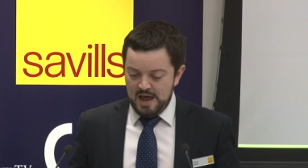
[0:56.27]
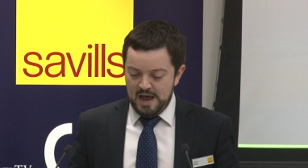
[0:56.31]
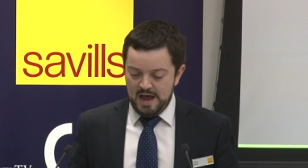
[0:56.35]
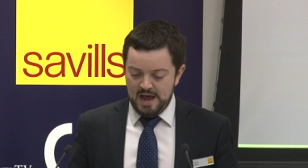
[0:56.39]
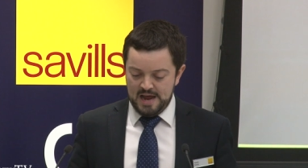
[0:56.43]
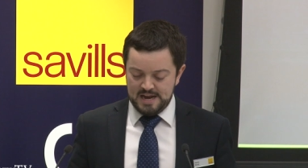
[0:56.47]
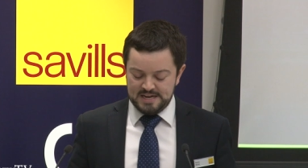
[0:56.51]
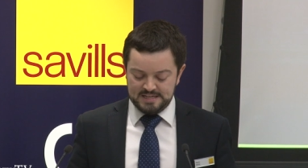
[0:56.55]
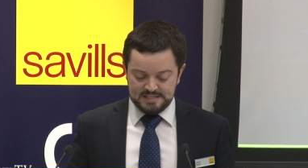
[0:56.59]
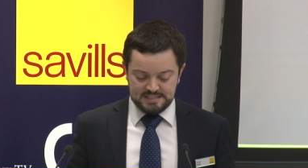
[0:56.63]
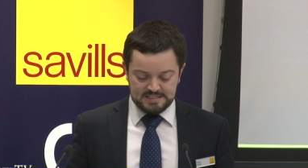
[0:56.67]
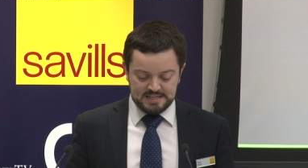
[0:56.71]

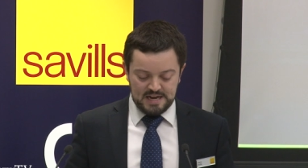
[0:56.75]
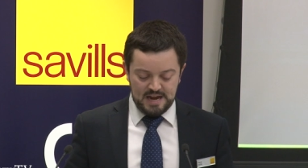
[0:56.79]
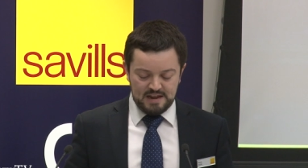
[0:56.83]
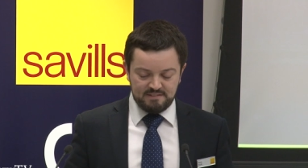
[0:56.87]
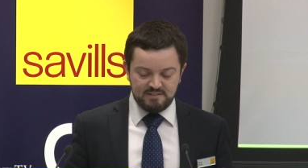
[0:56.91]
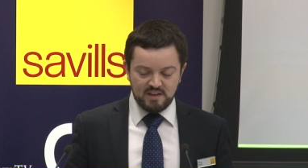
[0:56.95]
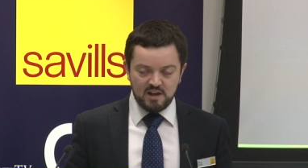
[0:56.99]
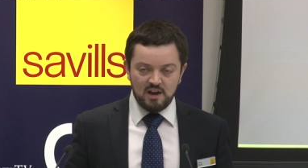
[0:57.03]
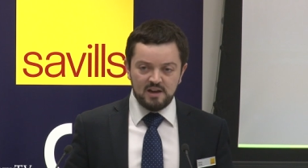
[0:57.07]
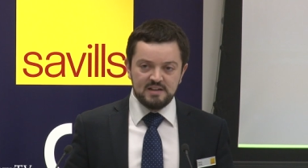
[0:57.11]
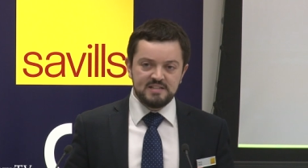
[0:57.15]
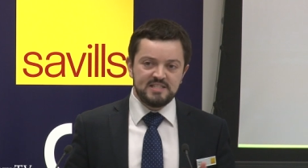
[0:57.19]
And
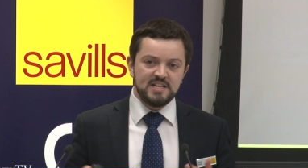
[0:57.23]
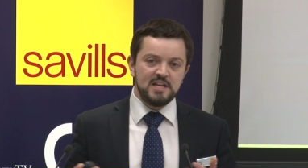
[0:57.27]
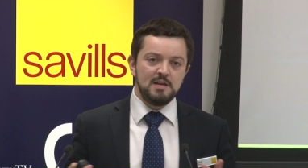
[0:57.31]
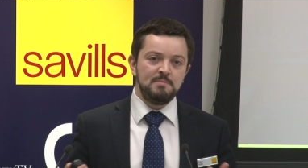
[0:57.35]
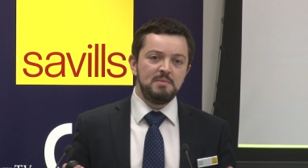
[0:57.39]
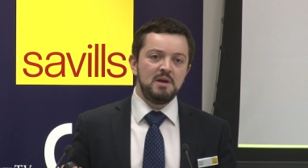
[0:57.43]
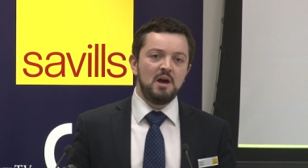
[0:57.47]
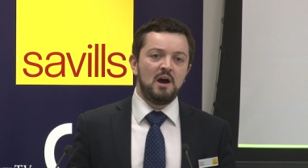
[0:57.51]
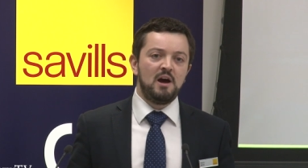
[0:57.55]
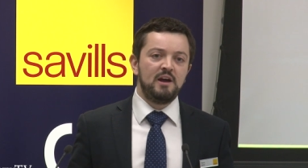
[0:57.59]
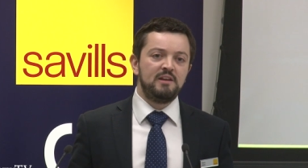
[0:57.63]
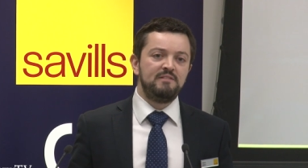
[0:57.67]
the idea
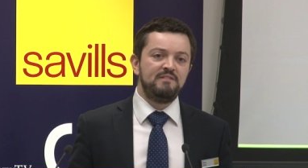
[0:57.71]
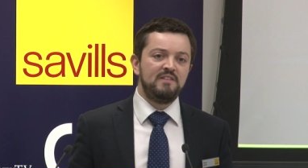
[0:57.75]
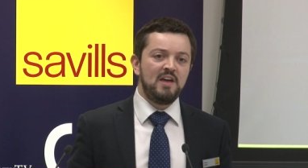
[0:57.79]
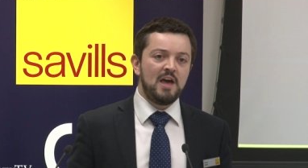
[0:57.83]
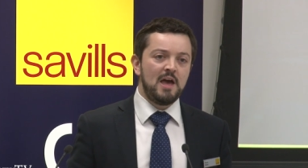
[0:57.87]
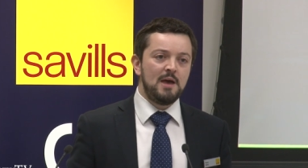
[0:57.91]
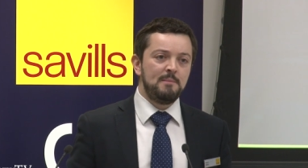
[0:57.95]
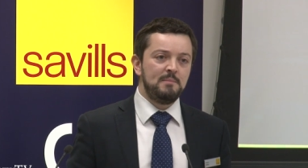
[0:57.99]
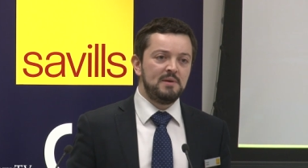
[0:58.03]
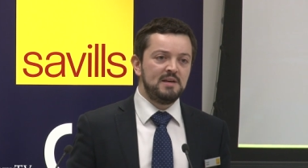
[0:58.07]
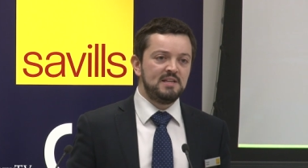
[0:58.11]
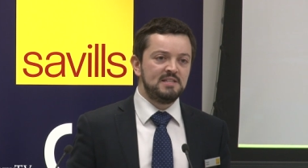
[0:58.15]
behind
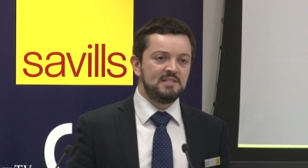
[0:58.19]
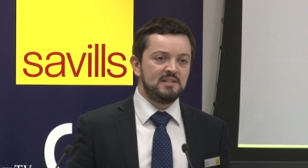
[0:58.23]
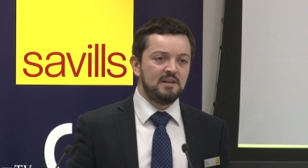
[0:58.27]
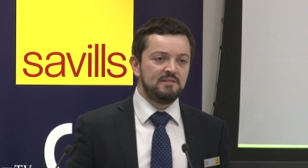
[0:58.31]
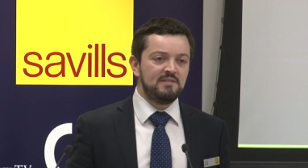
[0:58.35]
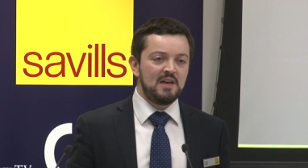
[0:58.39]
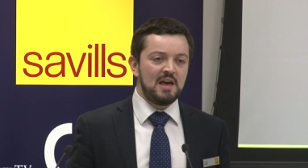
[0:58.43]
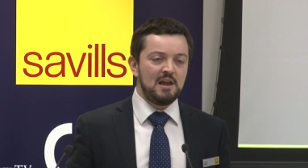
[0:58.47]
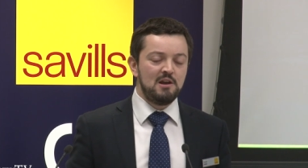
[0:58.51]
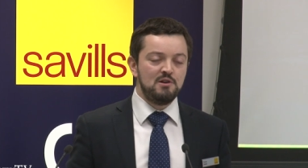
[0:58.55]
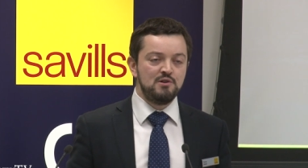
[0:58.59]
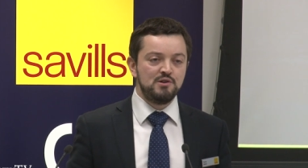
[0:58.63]
them is
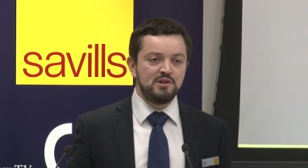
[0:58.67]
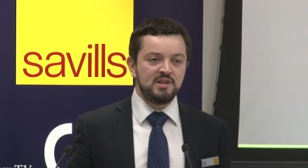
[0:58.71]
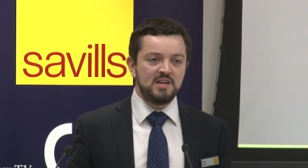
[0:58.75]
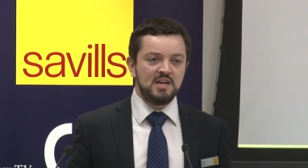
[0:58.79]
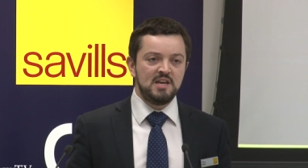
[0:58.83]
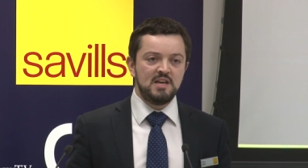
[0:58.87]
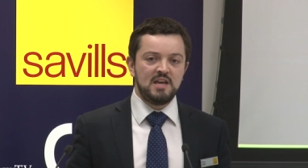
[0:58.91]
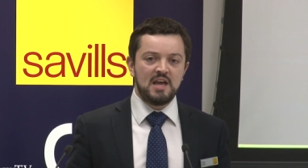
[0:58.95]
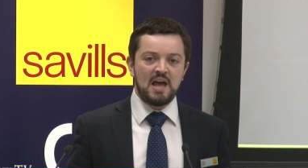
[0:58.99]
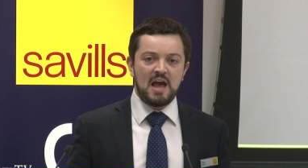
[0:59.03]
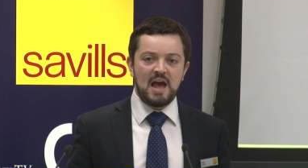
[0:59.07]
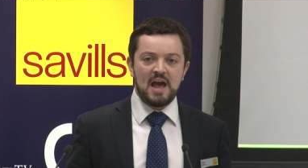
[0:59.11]
that they're
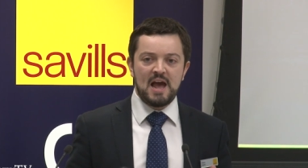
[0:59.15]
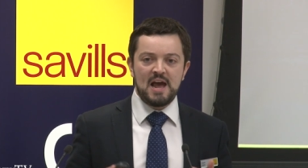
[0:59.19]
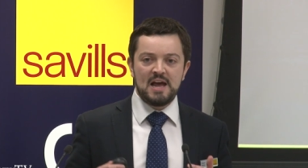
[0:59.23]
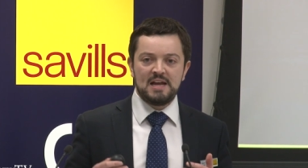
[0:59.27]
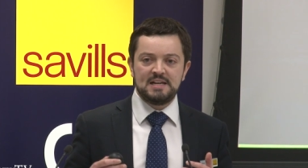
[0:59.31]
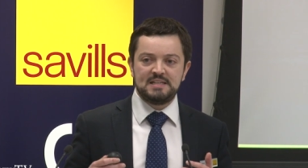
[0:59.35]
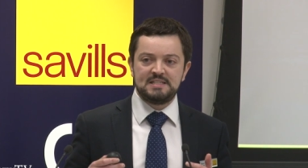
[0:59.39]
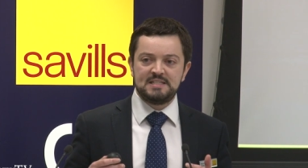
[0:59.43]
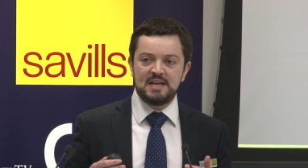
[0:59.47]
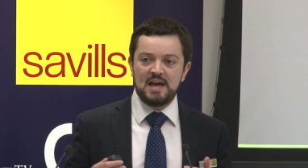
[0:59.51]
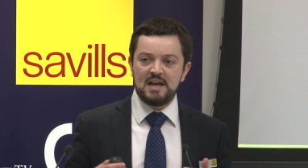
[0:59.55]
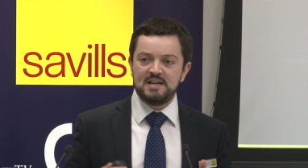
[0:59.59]
looking
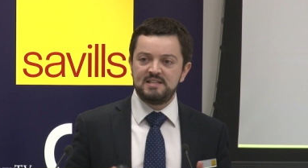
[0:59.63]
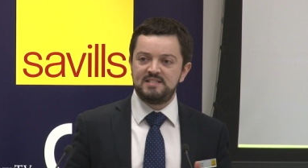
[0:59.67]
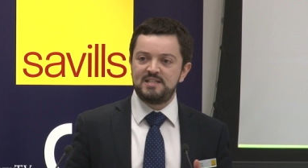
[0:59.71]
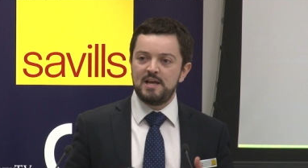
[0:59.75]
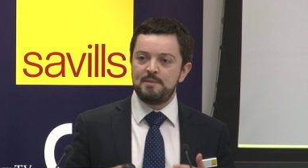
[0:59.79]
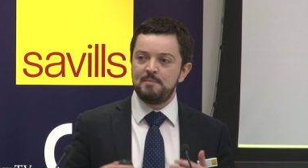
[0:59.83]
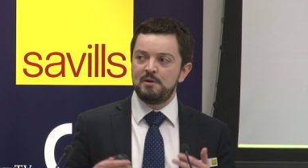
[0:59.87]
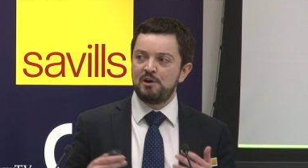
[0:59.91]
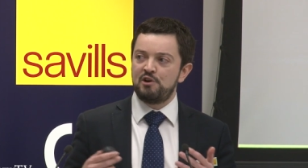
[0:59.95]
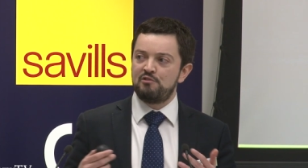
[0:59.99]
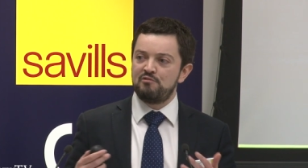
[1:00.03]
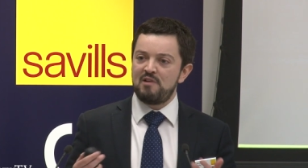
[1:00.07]
at
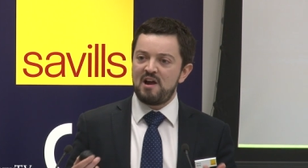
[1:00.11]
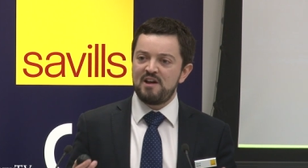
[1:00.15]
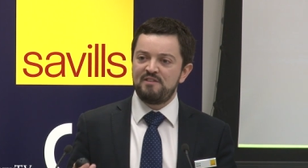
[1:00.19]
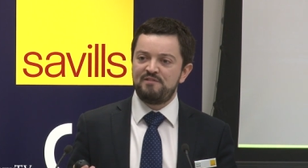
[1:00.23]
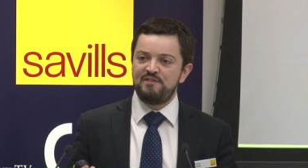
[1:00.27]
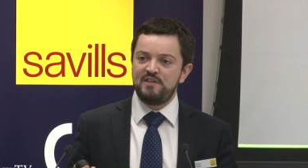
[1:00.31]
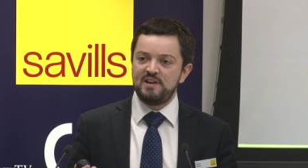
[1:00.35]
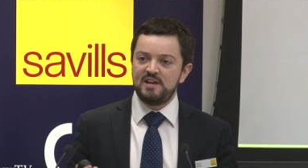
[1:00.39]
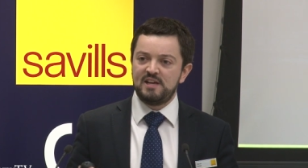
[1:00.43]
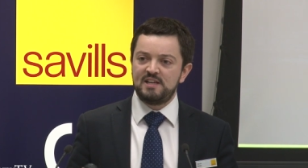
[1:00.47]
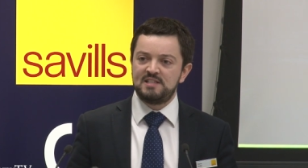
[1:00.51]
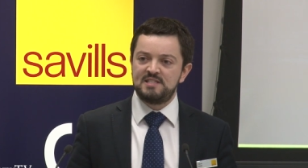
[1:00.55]

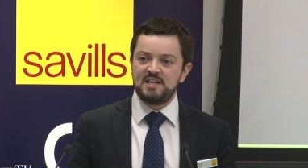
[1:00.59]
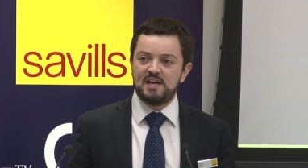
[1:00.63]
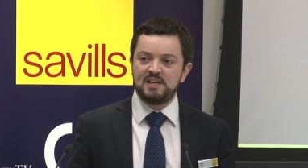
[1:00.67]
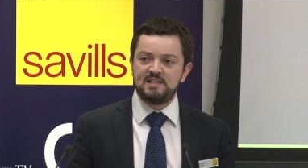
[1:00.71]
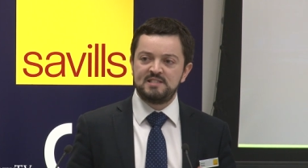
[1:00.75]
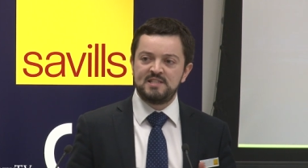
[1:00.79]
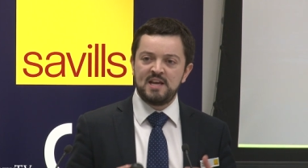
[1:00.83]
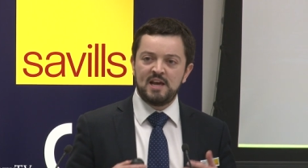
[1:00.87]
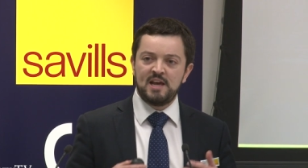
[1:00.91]
demographics, at